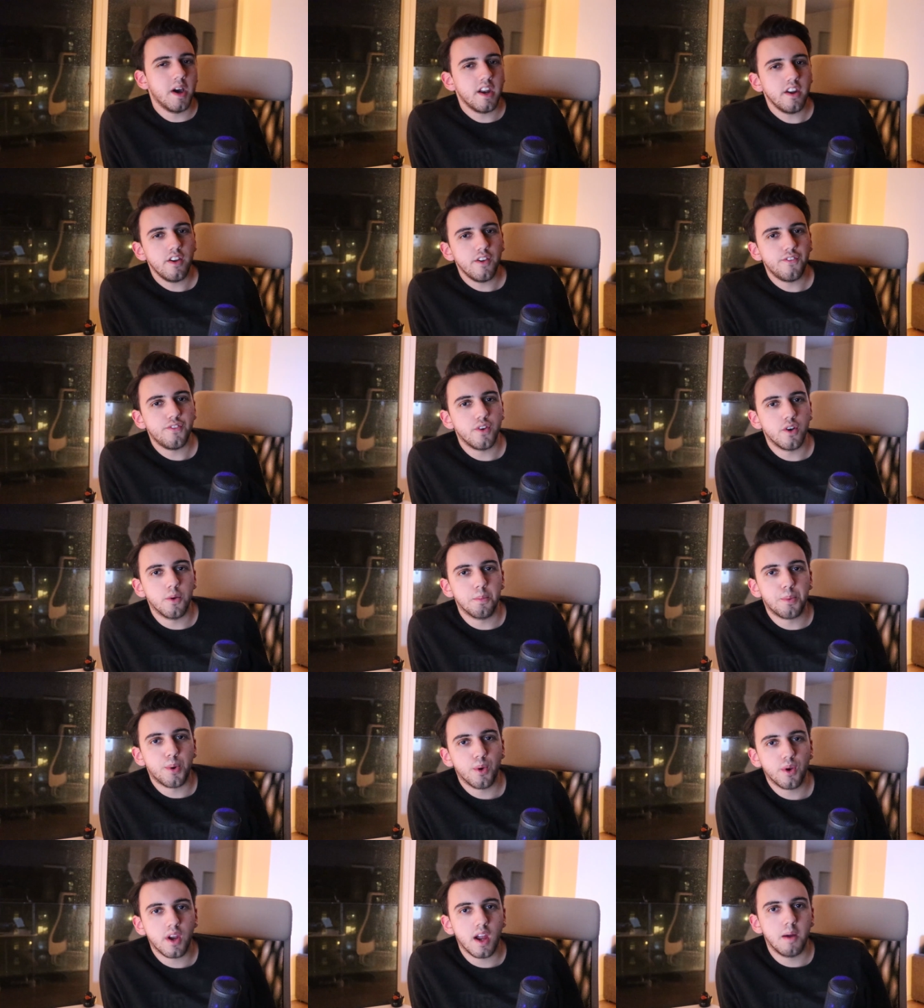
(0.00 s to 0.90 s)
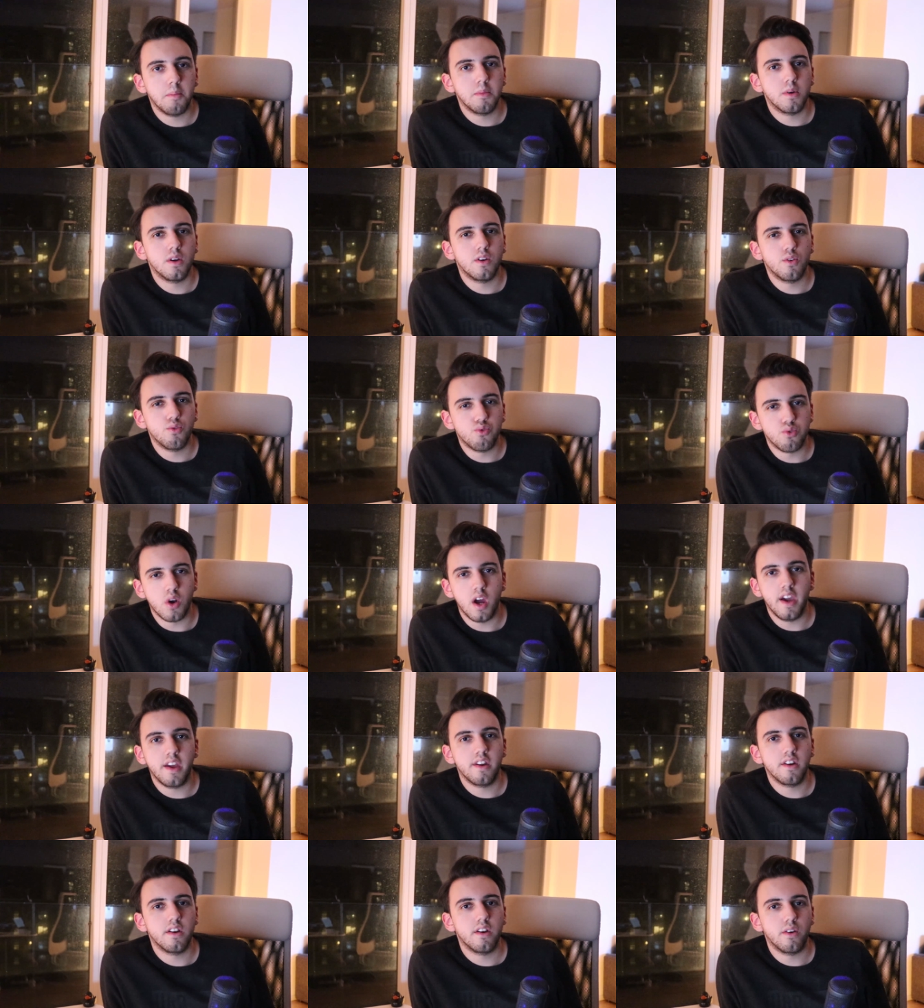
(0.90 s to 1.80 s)
matter if you're a programmer,
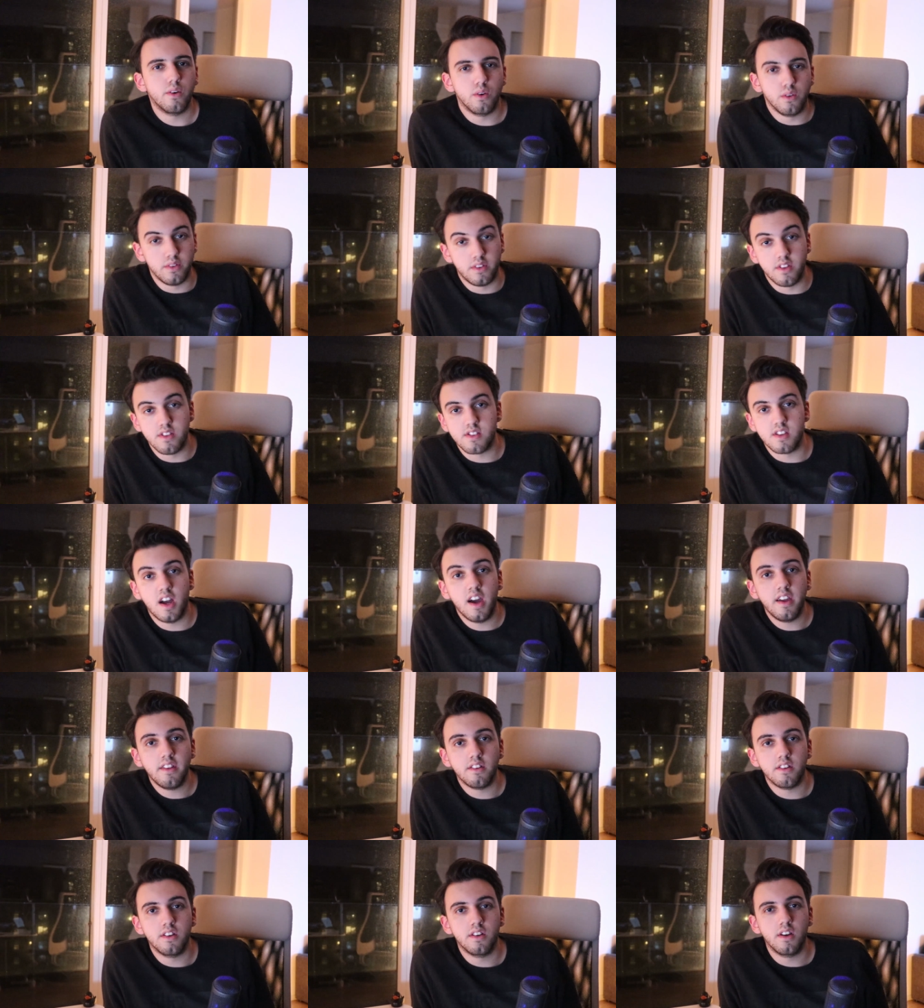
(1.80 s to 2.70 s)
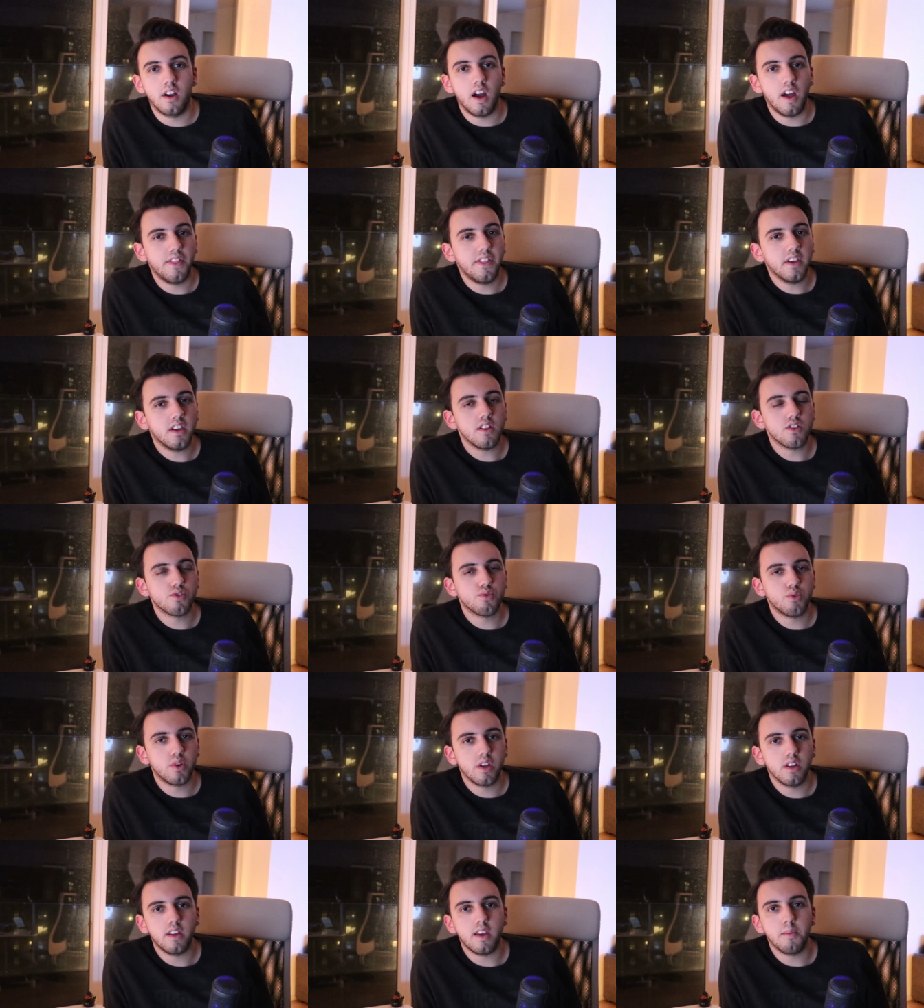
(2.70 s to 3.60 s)
writer, or designer, I think it's
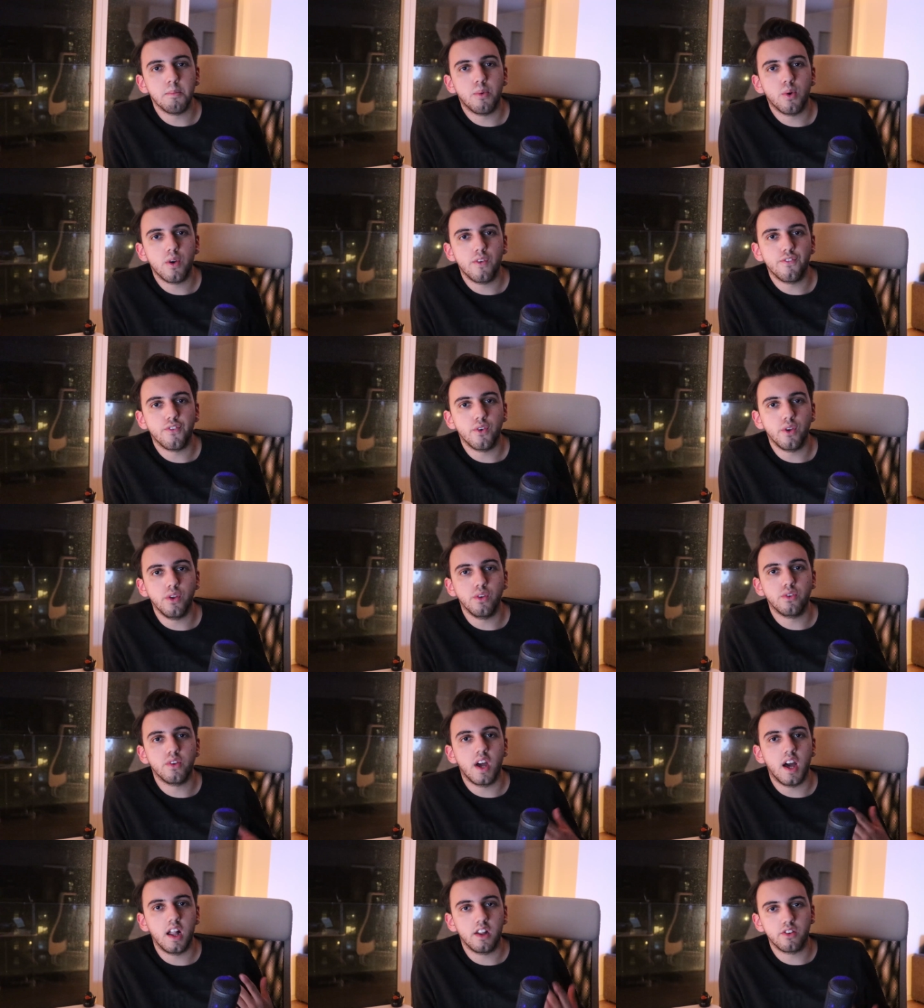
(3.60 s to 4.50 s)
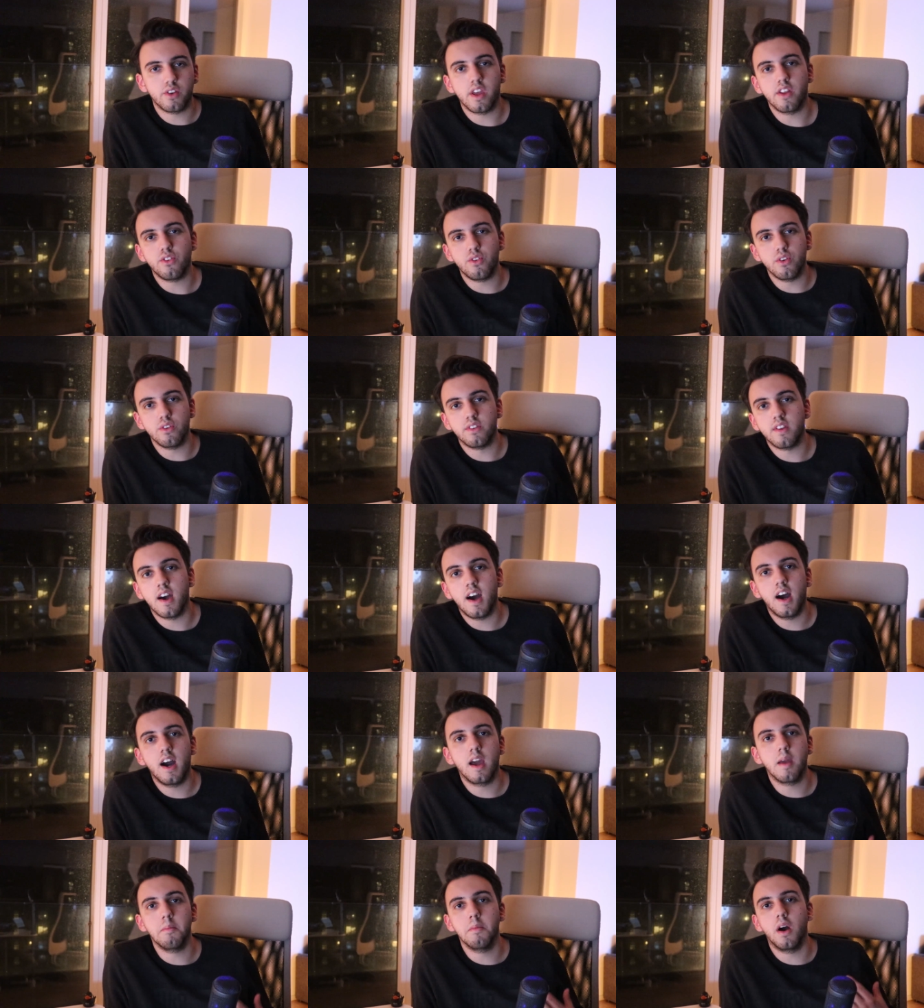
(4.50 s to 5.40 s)
really important for you to allocate your
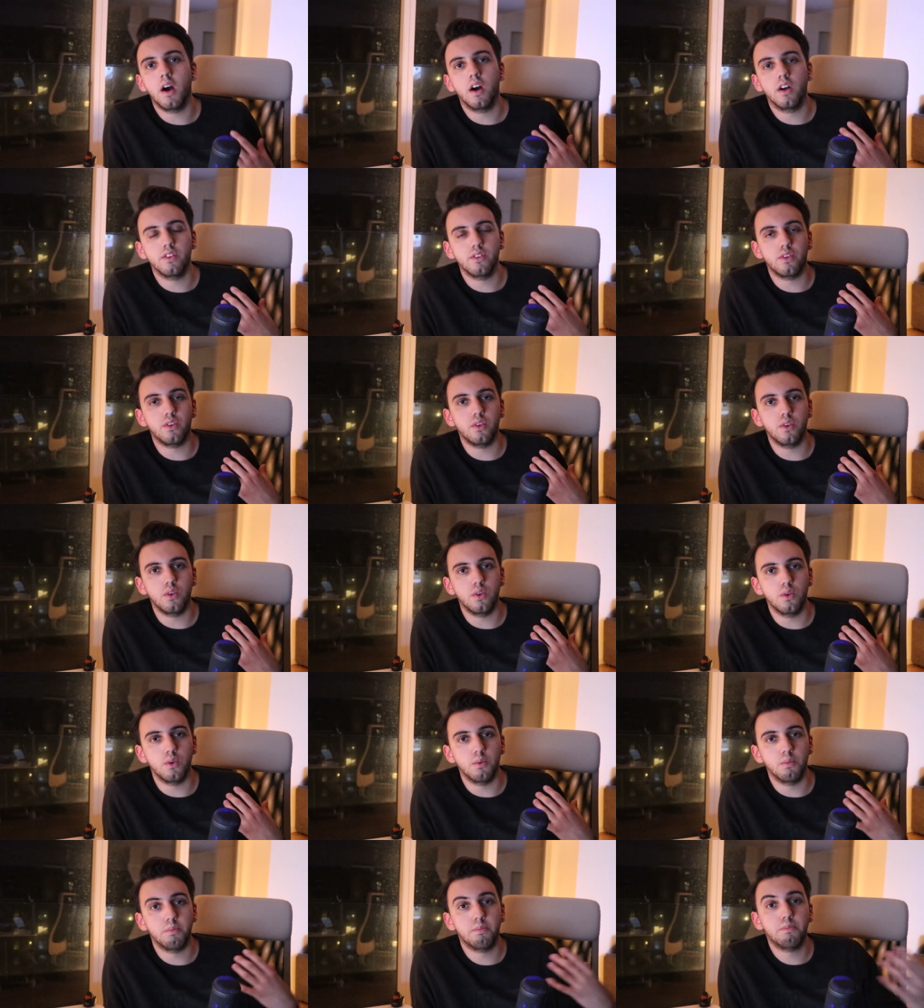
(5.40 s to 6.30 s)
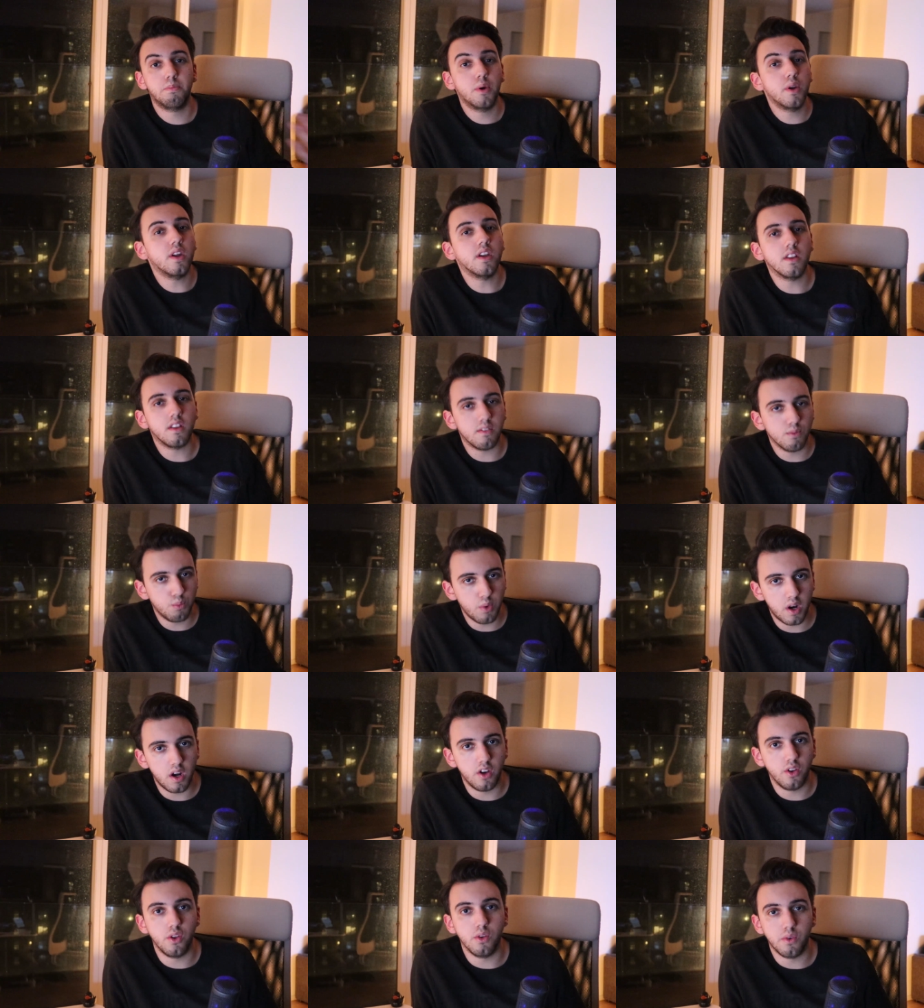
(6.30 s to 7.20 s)
time onto putting it
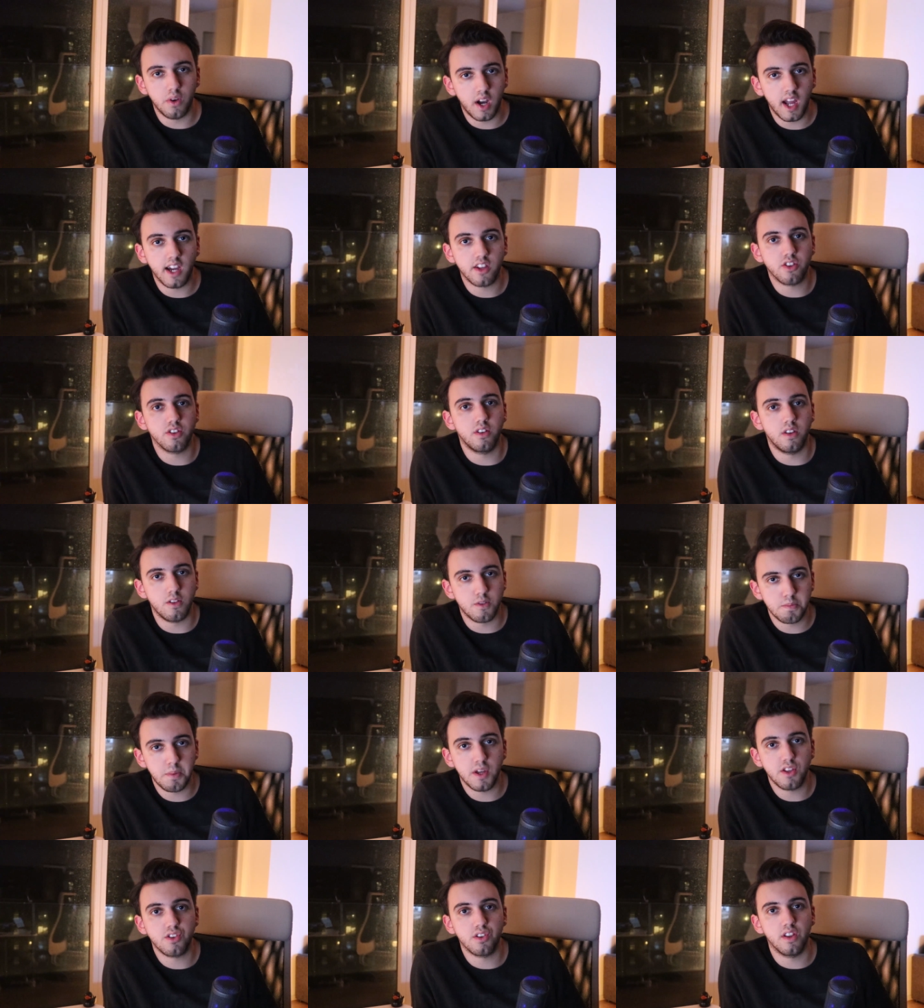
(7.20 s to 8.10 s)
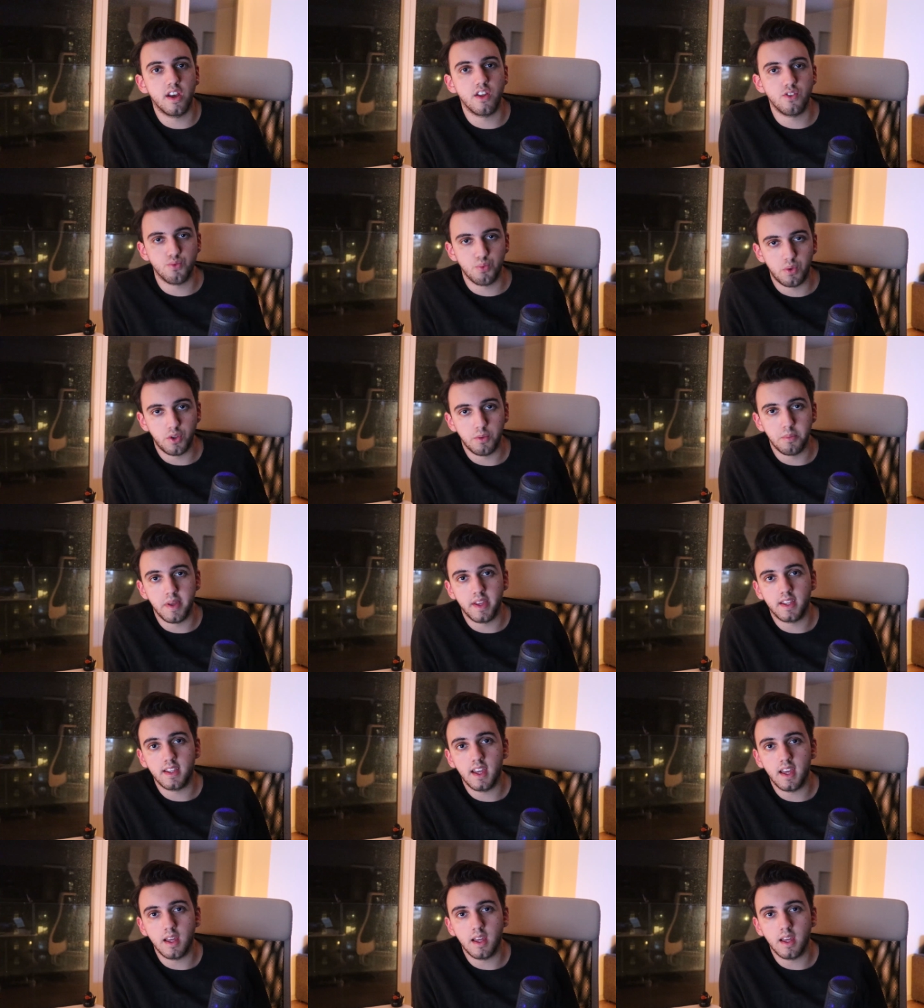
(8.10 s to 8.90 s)
where you're actually specialized when you make